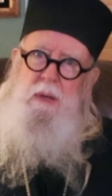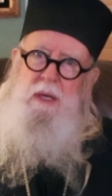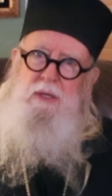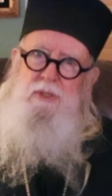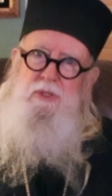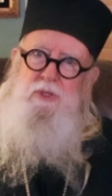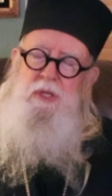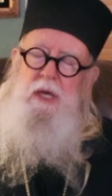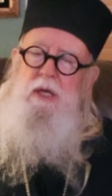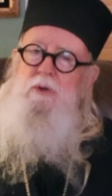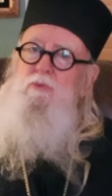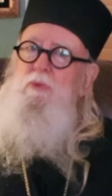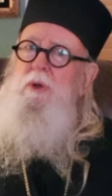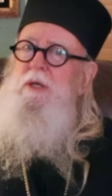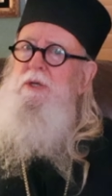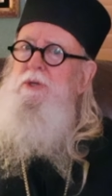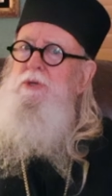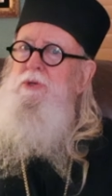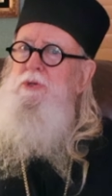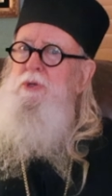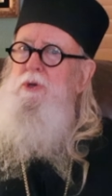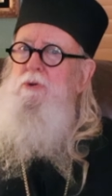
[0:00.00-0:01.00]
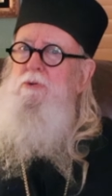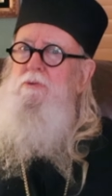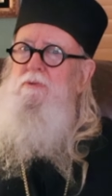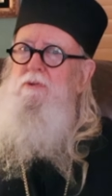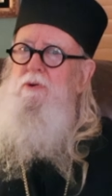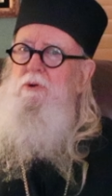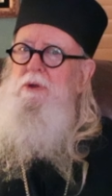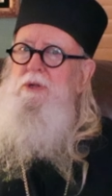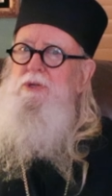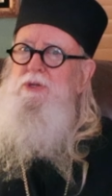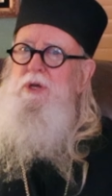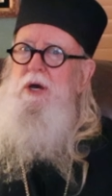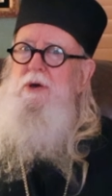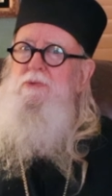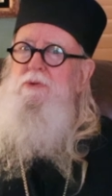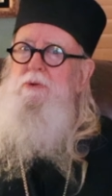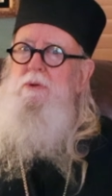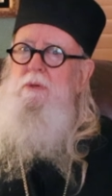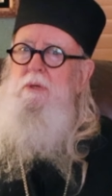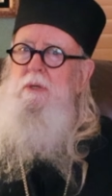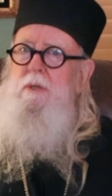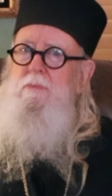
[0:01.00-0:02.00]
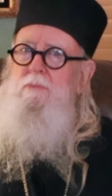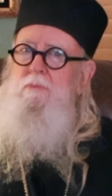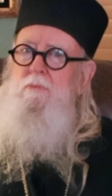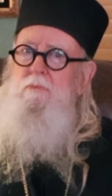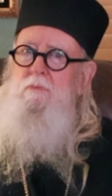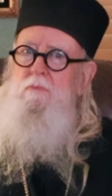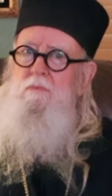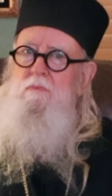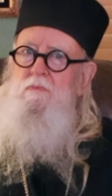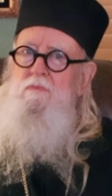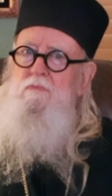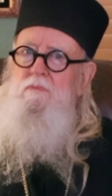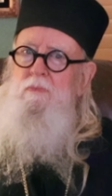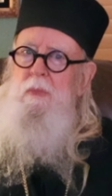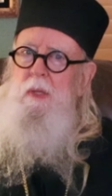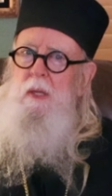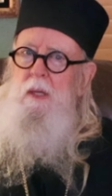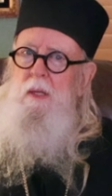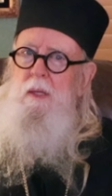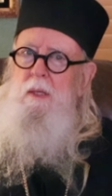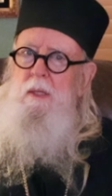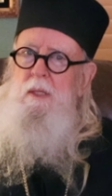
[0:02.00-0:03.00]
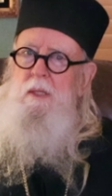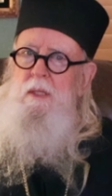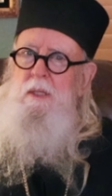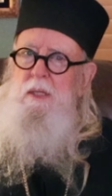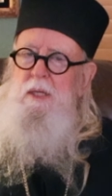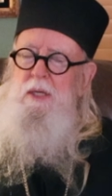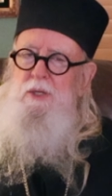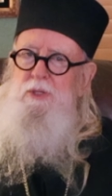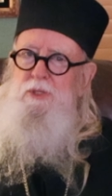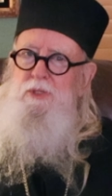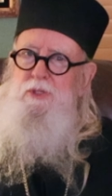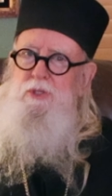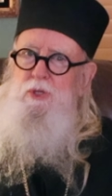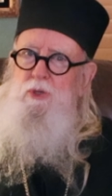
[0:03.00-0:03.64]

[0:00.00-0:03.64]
best thing we can do for each other is